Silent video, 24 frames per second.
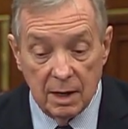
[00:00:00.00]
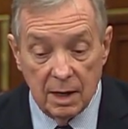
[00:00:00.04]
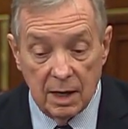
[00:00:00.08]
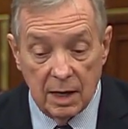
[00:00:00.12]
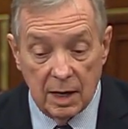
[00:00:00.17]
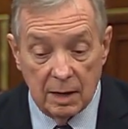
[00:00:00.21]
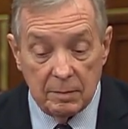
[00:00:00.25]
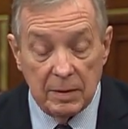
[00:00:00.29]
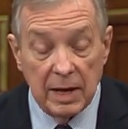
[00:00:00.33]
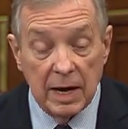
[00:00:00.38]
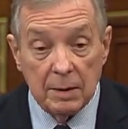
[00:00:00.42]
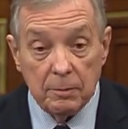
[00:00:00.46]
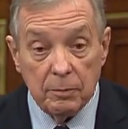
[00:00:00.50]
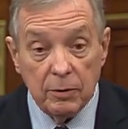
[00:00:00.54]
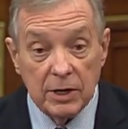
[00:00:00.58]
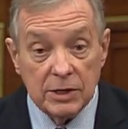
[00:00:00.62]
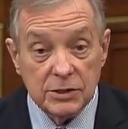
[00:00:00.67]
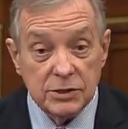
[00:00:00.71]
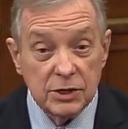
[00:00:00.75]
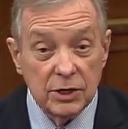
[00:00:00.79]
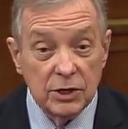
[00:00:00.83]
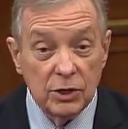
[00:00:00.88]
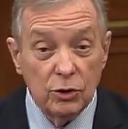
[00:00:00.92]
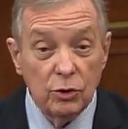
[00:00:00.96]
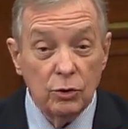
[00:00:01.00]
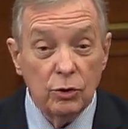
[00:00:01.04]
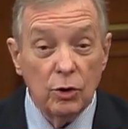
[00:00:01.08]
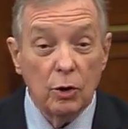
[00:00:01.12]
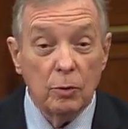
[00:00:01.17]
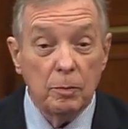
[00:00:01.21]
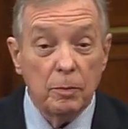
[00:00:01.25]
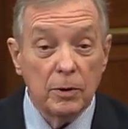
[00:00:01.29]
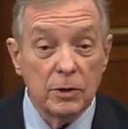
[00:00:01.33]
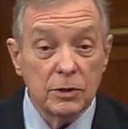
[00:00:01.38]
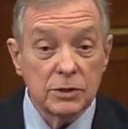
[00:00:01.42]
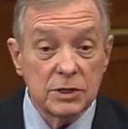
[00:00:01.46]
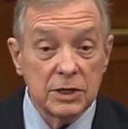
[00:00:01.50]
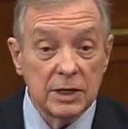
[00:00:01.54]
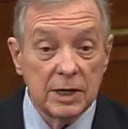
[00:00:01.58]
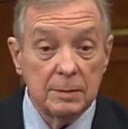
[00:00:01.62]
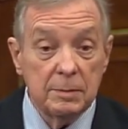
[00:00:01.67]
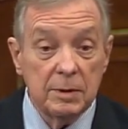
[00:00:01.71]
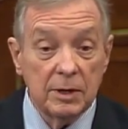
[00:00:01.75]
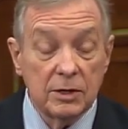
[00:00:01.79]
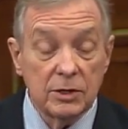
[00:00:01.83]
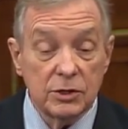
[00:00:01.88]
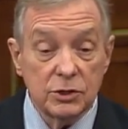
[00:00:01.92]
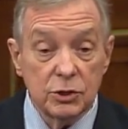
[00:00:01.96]
And Madam President, you know personally,
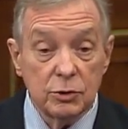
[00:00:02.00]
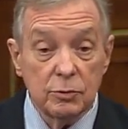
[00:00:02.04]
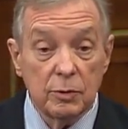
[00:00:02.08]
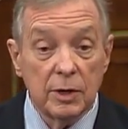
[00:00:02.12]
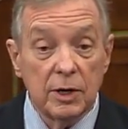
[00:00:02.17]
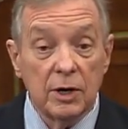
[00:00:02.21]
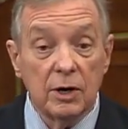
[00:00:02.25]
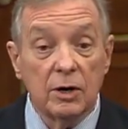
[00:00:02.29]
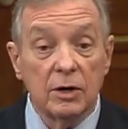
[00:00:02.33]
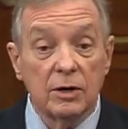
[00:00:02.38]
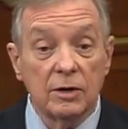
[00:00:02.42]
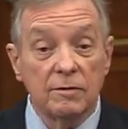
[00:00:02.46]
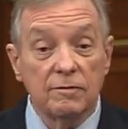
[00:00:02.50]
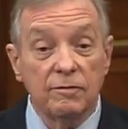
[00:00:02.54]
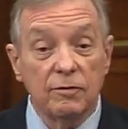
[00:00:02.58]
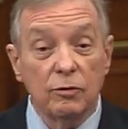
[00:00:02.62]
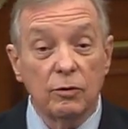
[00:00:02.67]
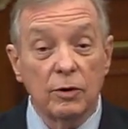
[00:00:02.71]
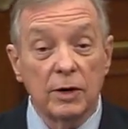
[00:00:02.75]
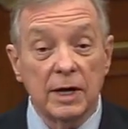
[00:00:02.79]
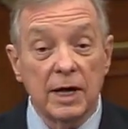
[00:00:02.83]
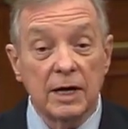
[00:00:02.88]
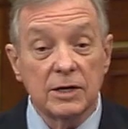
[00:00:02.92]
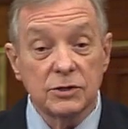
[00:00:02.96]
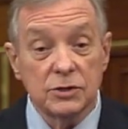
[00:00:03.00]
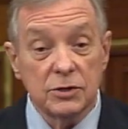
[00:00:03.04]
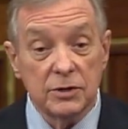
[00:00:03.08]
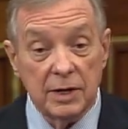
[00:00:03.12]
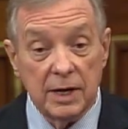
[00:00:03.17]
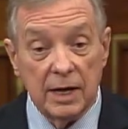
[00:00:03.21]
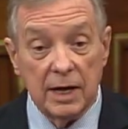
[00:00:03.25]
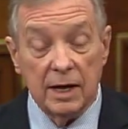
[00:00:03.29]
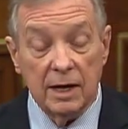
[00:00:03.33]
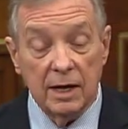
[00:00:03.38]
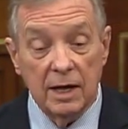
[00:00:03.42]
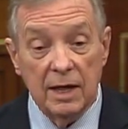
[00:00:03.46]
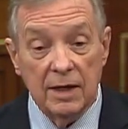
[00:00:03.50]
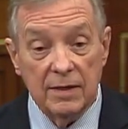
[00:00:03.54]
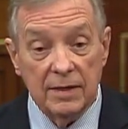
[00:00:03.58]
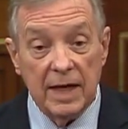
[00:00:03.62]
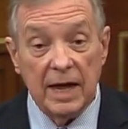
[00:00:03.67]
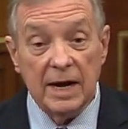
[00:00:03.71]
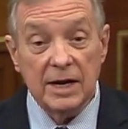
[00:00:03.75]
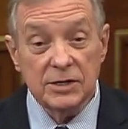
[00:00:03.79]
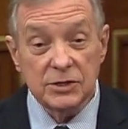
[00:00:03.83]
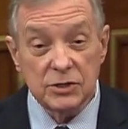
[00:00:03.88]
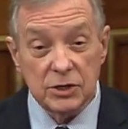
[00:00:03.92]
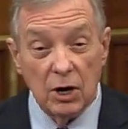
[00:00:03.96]
because you were here on the floor yesterday,
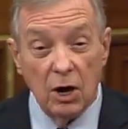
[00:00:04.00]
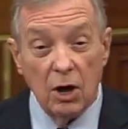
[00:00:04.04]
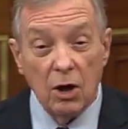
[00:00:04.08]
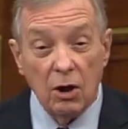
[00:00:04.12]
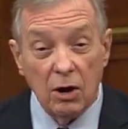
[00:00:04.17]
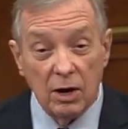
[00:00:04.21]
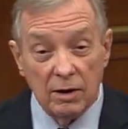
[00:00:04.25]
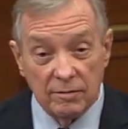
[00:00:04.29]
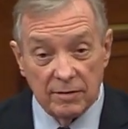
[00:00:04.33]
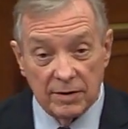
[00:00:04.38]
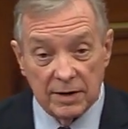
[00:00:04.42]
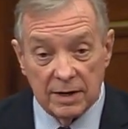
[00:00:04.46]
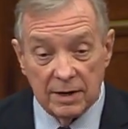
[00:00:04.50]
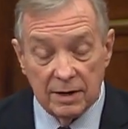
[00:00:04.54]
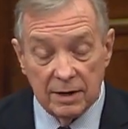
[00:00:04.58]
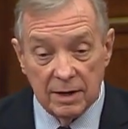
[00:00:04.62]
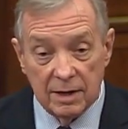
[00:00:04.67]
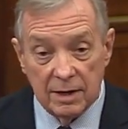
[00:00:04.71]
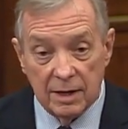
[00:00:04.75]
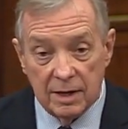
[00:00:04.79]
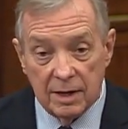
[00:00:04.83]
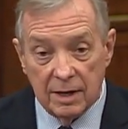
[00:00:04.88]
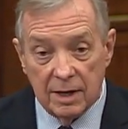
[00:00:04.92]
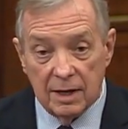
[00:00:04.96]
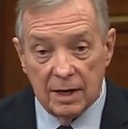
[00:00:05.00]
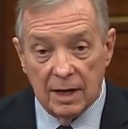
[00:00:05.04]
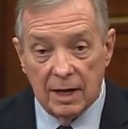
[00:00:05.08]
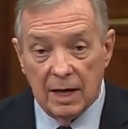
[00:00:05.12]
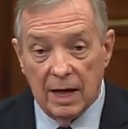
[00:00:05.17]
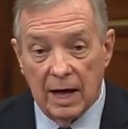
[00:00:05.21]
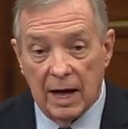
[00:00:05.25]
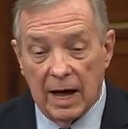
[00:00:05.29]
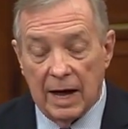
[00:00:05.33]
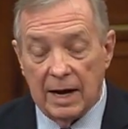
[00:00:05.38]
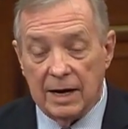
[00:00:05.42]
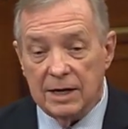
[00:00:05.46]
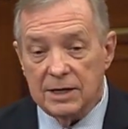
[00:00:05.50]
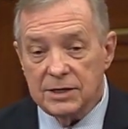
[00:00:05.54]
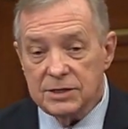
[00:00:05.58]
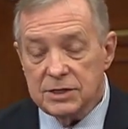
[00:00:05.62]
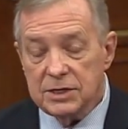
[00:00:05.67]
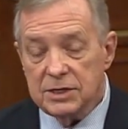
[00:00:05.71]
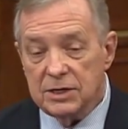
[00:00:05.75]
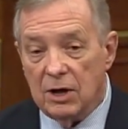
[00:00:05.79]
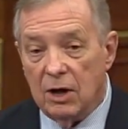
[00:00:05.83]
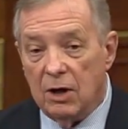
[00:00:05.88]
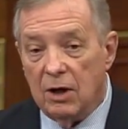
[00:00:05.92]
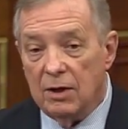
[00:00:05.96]
that isn't all of it. I
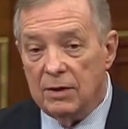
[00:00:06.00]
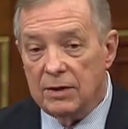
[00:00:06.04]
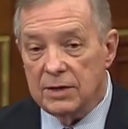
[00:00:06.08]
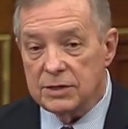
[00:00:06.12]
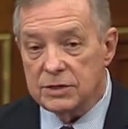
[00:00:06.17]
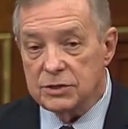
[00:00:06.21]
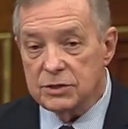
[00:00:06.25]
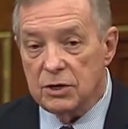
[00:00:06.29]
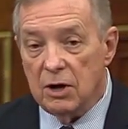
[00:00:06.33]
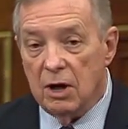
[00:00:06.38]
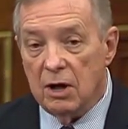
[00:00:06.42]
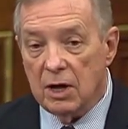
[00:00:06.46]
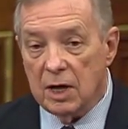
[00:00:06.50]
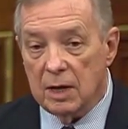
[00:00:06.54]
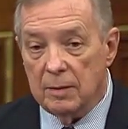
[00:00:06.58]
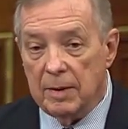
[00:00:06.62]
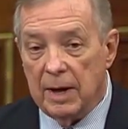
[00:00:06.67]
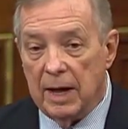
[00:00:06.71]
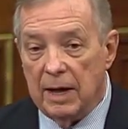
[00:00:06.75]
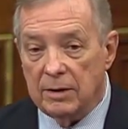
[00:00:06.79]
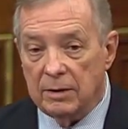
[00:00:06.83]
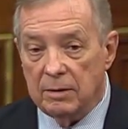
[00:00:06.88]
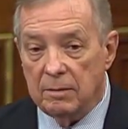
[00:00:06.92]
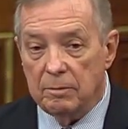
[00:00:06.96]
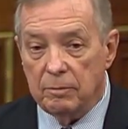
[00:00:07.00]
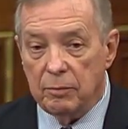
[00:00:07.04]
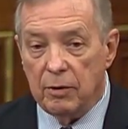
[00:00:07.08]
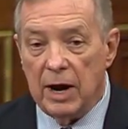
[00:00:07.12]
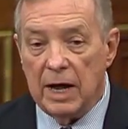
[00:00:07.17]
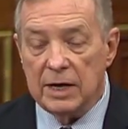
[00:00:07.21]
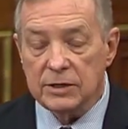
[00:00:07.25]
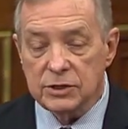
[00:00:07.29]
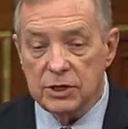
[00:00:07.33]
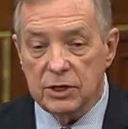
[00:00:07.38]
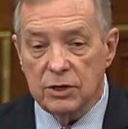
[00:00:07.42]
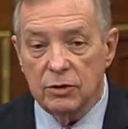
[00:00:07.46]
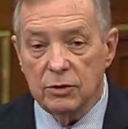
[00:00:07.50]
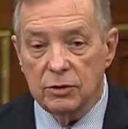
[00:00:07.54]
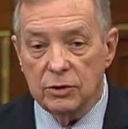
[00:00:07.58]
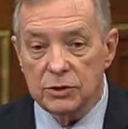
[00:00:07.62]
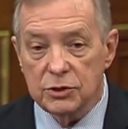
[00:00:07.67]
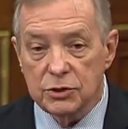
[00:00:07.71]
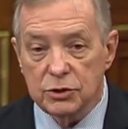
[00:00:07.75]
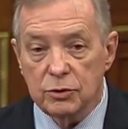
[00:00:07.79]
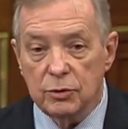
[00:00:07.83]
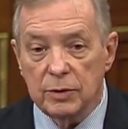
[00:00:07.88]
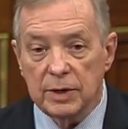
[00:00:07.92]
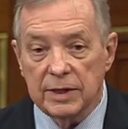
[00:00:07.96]
listened to all this talk about
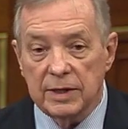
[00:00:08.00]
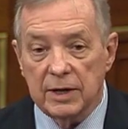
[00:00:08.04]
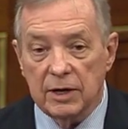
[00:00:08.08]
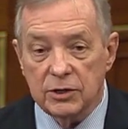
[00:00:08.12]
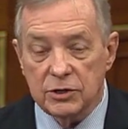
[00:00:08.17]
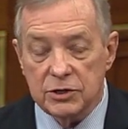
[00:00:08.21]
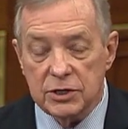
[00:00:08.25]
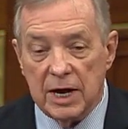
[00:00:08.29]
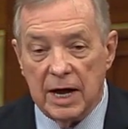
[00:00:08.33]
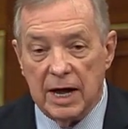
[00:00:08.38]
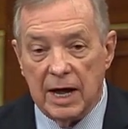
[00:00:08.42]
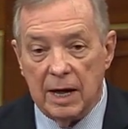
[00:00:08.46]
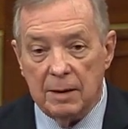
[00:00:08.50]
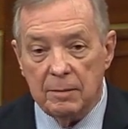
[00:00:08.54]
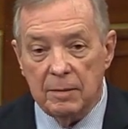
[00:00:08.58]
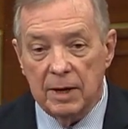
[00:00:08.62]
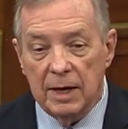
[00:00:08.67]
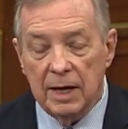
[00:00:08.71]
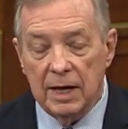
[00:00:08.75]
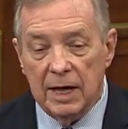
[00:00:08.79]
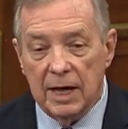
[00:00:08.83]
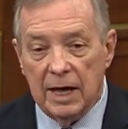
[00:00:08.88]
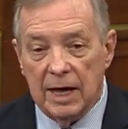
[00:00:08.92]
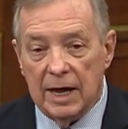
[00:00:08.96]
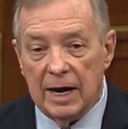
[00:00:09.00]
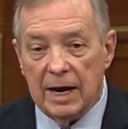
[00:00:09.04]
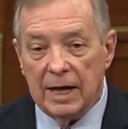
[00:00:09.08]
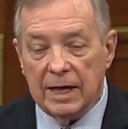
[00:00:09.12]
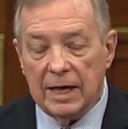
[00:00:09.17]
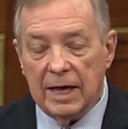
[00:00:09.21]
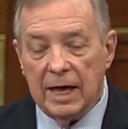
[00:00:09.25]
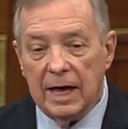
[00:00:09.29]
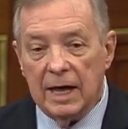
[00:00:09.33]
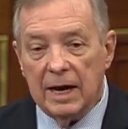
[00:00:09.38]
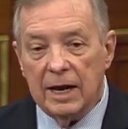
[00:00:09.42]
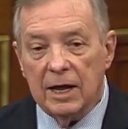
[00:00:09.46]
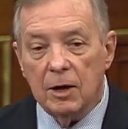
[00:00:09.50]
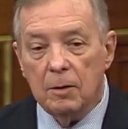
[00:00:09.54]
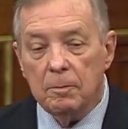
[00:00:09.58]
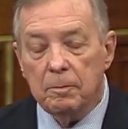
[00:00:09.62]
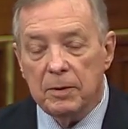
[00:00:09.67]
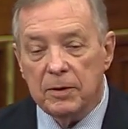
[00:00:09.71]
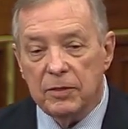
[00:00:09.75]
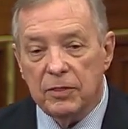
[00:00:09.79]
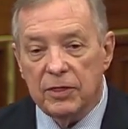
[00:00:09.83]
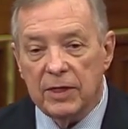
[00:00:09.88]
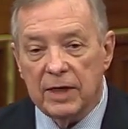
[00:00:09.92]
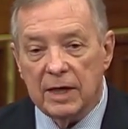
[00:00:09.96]
prosecutors doing their job, and I can't help
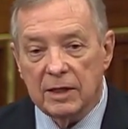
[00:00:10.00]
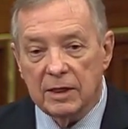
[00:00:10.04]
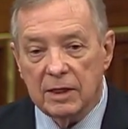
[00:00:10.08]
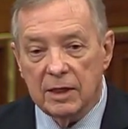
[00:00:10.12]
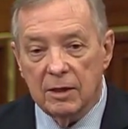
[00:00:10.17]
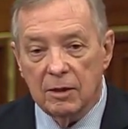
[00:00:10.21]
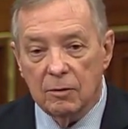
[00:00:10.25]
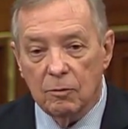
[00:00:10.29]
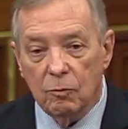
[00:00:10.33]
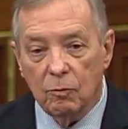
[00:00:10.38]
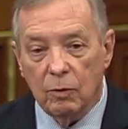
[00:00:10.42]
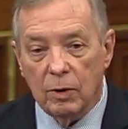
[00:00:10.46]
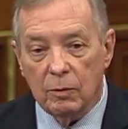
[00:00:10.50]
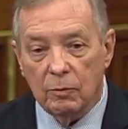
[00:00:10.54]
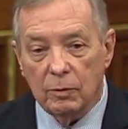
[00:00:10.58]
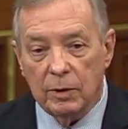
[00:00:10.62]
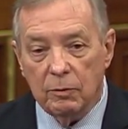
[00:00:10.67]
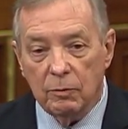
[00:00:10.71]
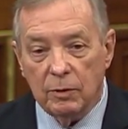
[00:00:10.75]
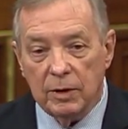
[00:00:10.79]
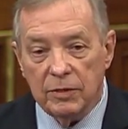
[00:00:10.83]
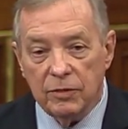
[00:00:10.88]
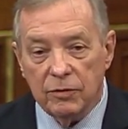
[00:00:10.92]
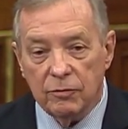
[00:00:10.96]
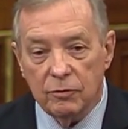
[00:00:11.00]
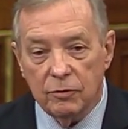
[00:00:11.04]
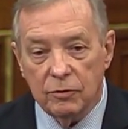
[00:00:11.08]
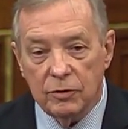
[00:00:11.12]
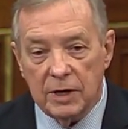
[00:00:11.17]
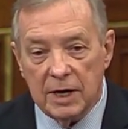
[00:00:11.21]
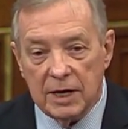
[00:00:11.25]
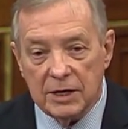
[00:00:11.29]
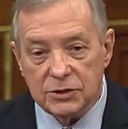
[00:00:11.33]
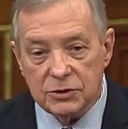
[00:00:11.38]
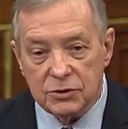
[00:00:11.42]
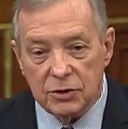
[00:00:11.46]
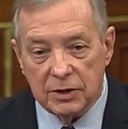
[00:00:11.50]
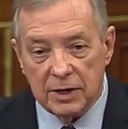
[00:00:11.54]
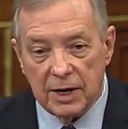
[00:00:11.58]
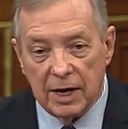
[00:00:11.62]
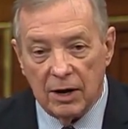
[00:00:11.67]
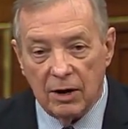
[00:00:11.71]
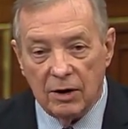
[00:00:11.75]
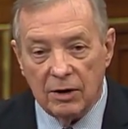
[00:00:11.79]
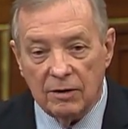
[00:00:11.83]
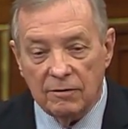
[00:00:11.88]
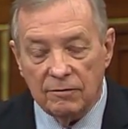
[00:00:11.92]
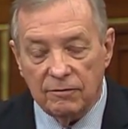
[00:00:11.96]
but think what we went through yesterday
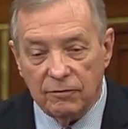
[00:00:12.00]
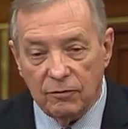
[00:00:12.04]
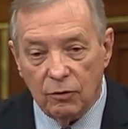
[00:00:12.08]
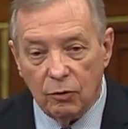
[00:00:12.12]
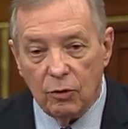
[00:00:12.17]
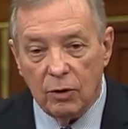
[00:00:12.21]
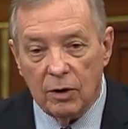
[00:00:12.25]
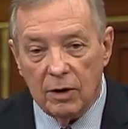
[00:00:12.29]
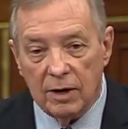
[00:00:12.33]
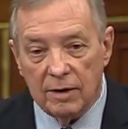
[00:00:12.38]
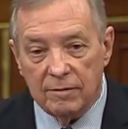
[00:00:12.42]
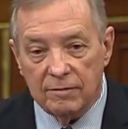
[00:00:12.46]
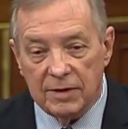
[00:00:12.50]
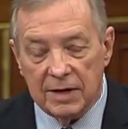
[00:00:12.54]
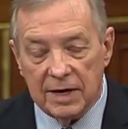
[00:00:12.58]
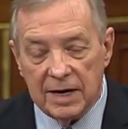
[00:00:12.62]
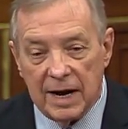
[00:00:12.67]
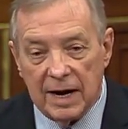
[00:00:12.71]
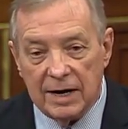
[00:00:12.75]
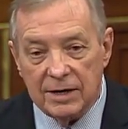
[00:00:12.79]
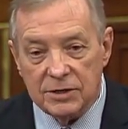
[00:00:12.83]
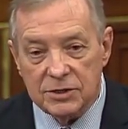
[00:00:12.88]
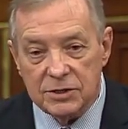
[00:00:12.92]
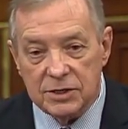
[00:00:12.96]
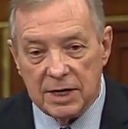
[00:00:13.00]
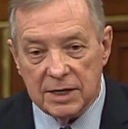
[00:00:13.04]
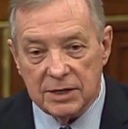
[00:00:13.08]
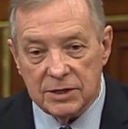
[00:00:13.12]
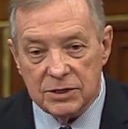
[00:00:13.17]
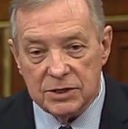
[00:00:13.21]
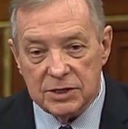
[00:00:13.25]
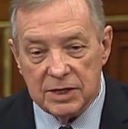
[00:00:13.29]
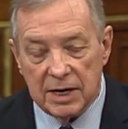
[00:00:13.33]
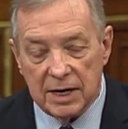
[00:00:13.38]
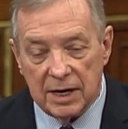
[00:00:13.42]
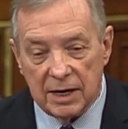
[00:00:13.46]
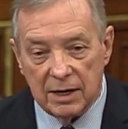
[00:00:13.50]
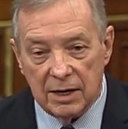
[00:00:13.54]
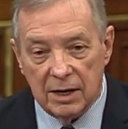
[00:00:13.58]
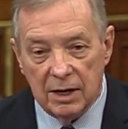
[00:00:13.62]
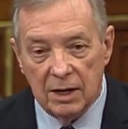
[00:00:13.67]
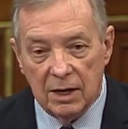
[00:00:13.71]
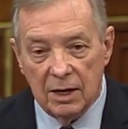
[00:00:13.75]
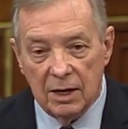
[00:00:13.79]
on the floor of the United States Senate,